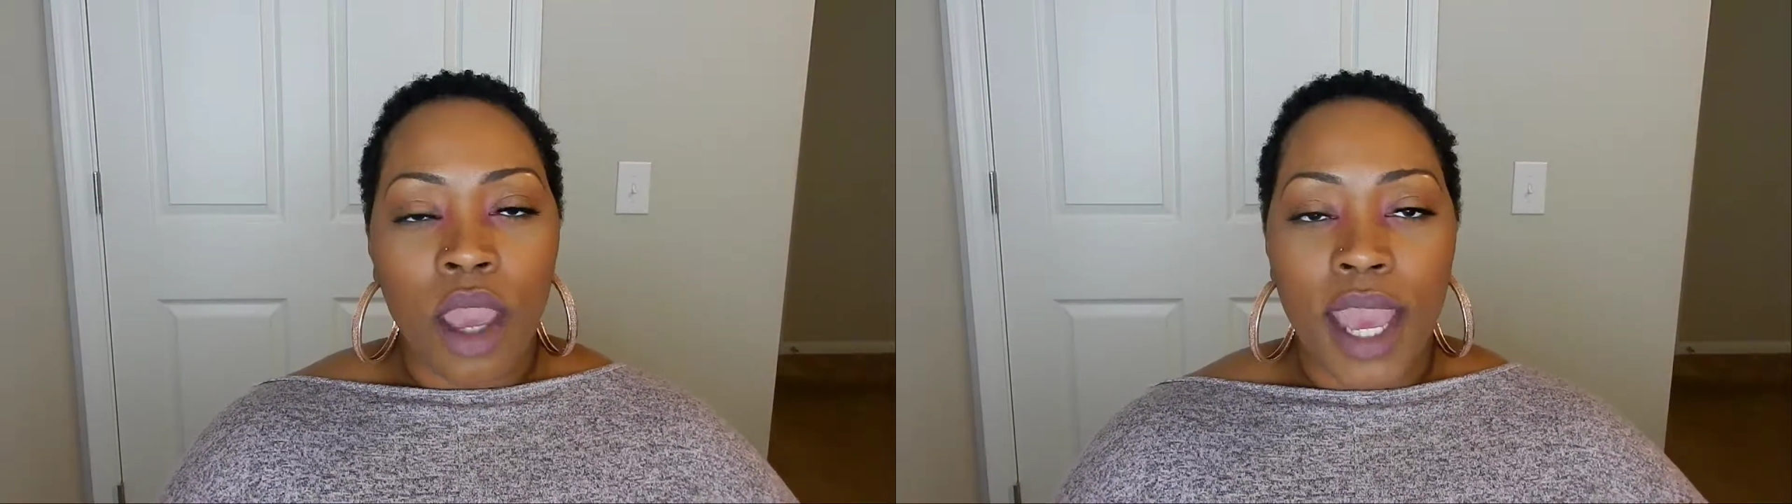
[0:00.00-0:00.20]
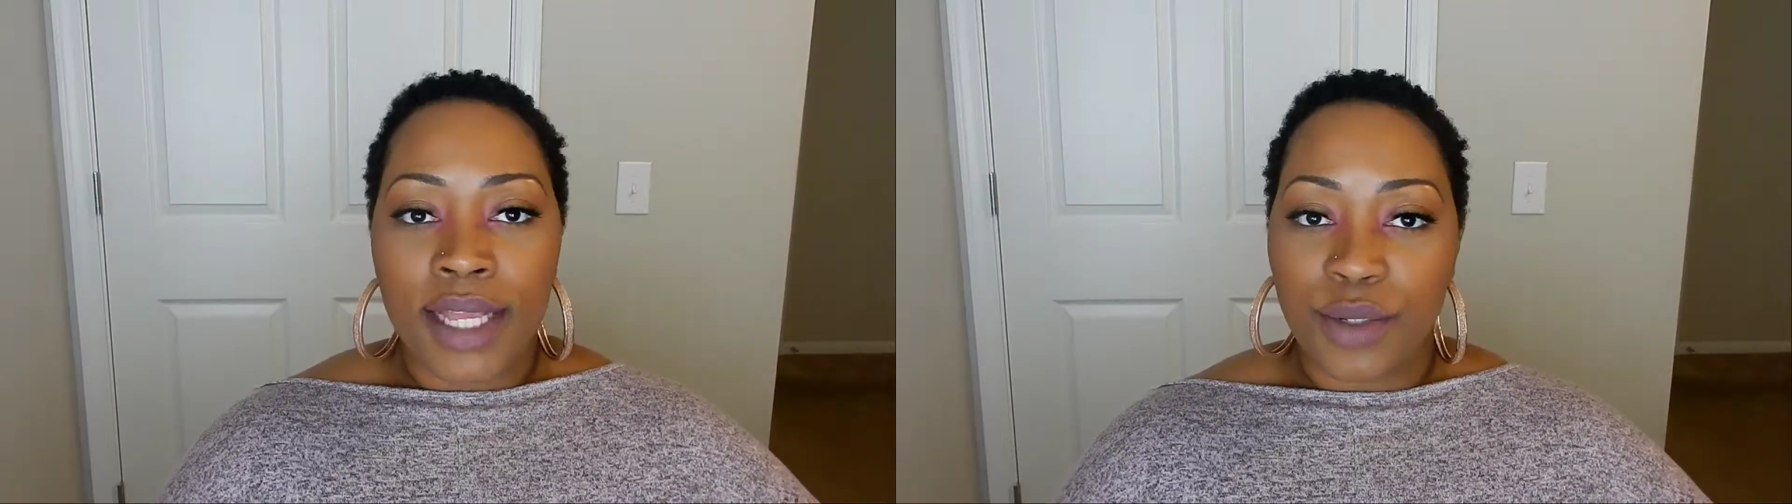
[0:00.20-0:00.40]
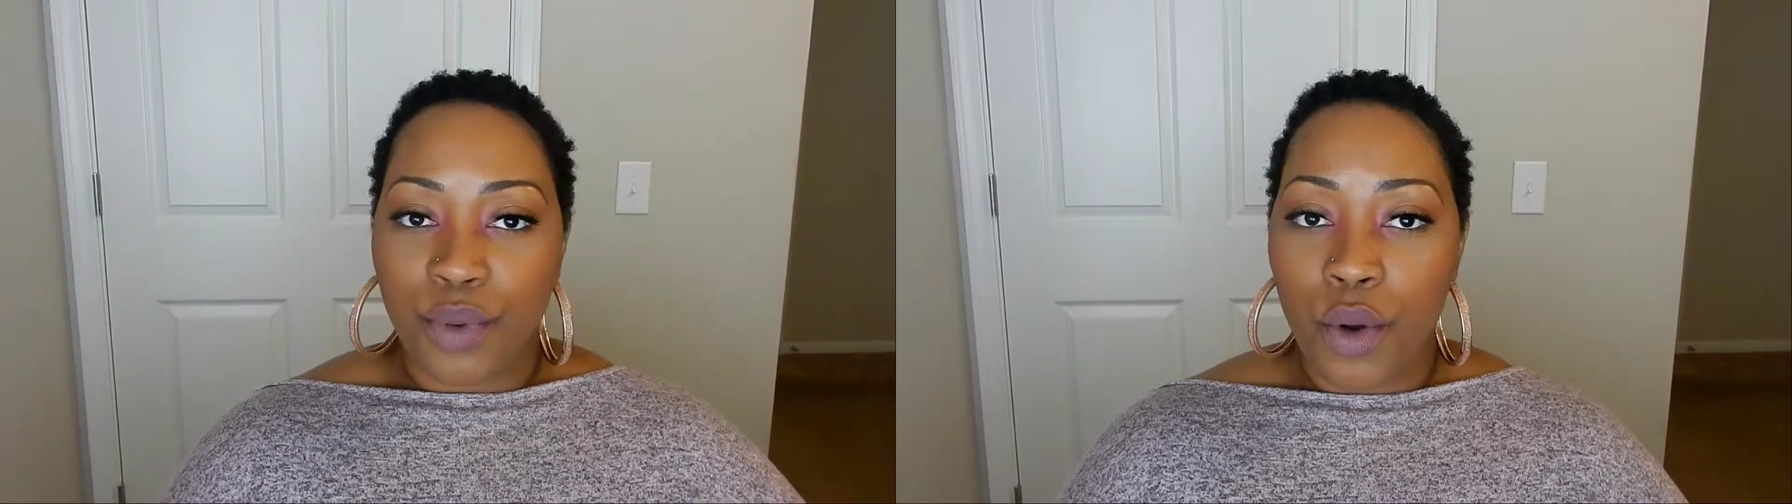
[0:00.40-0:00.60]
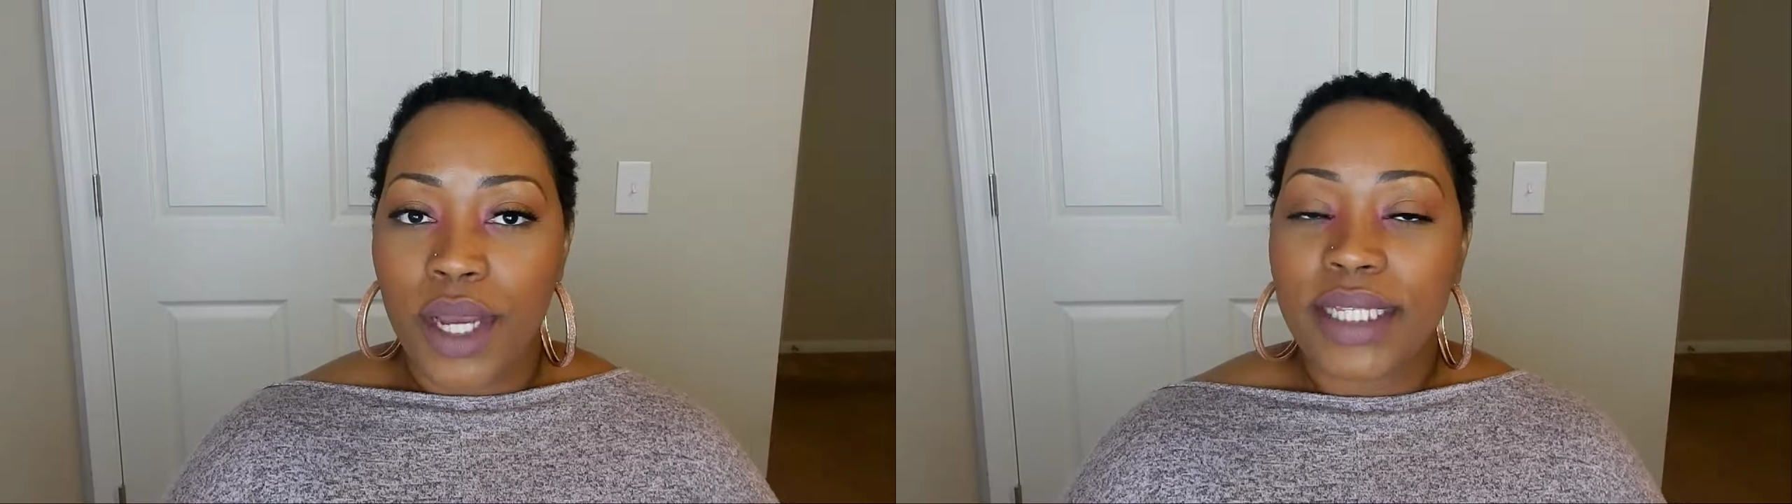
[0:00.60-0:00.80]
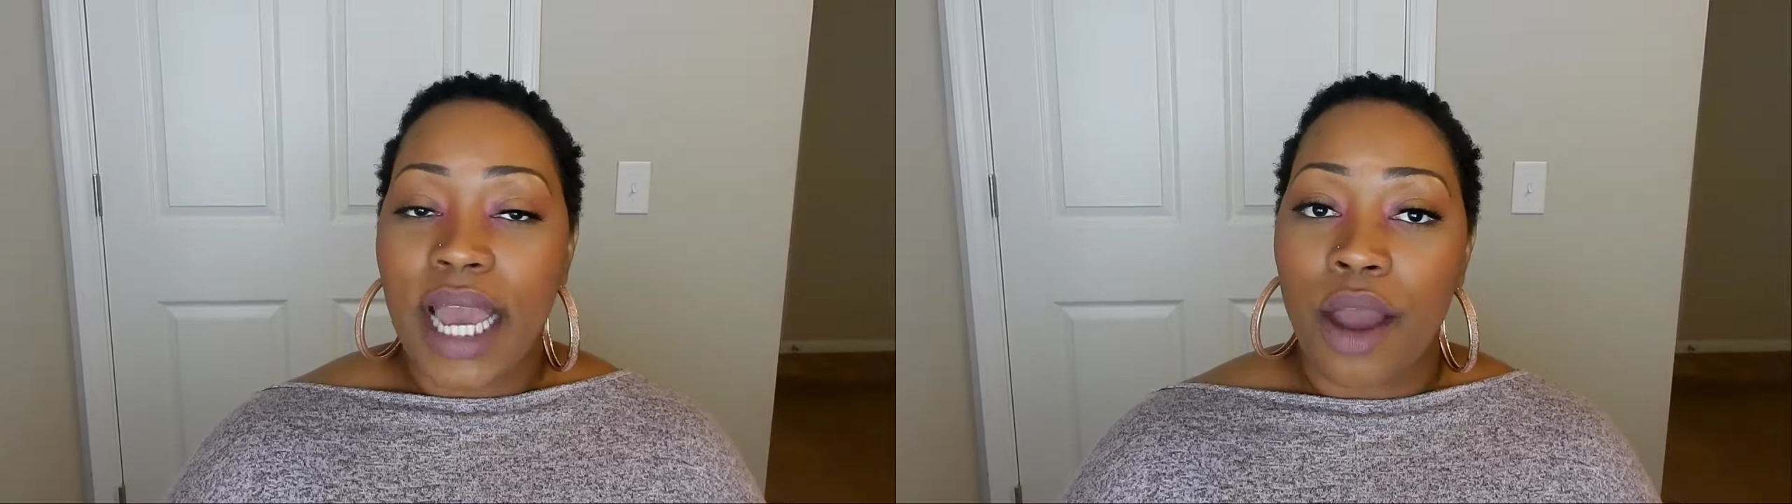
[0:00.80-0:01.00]
it's
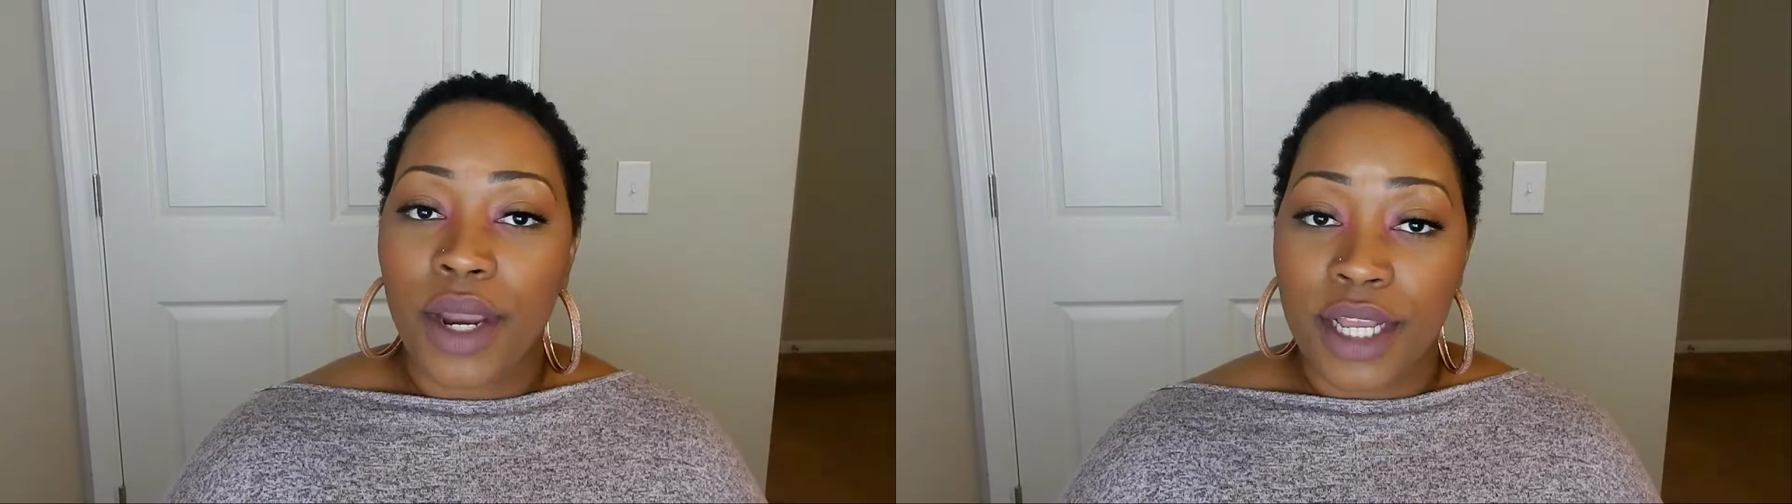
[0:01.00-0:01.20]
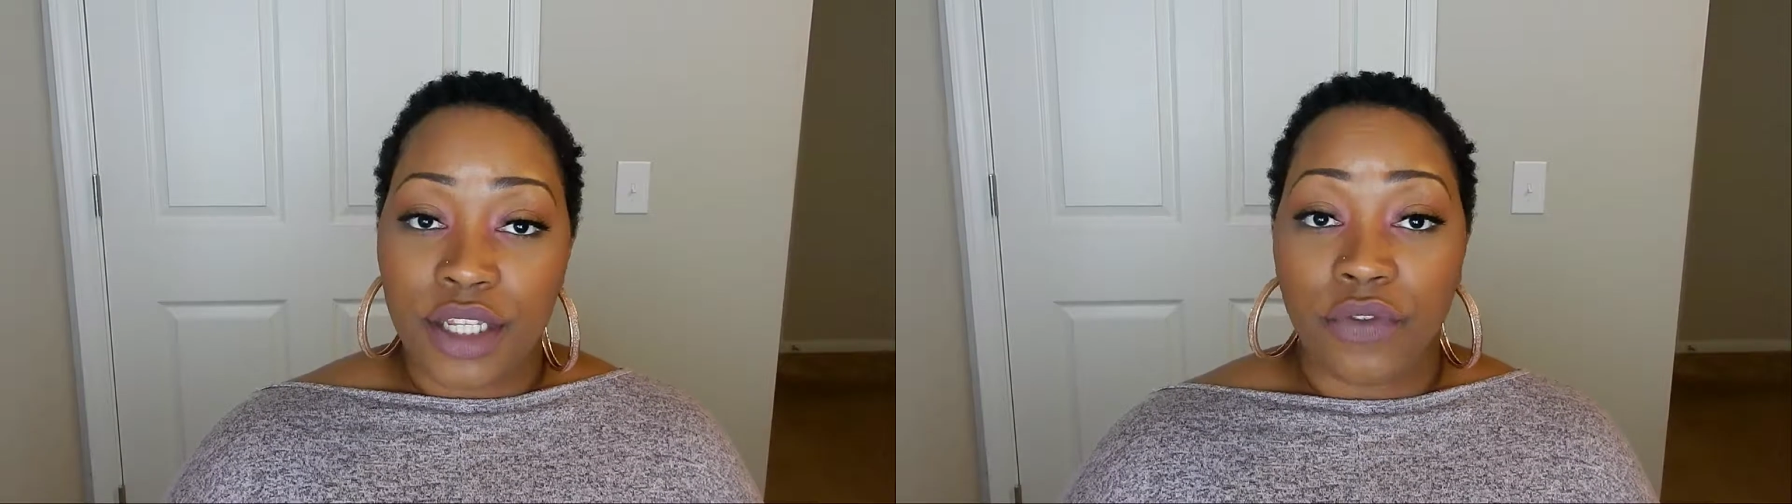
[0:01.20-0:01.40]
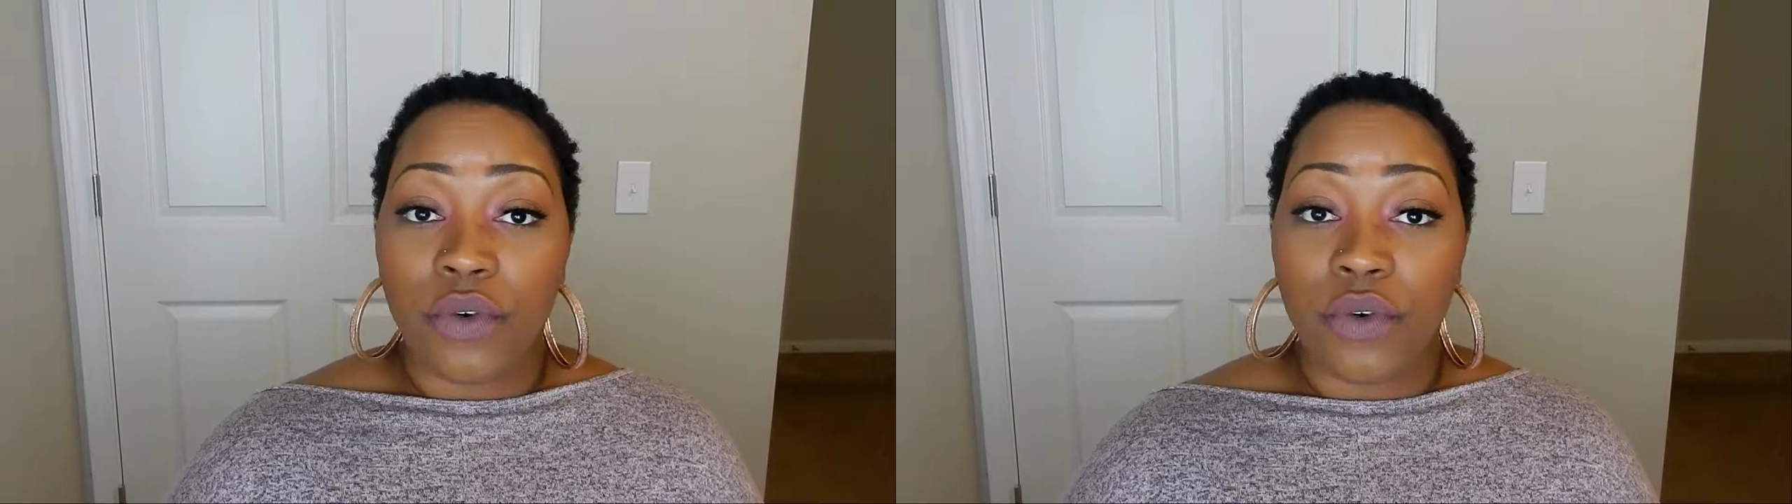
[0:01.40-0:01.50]
broken down into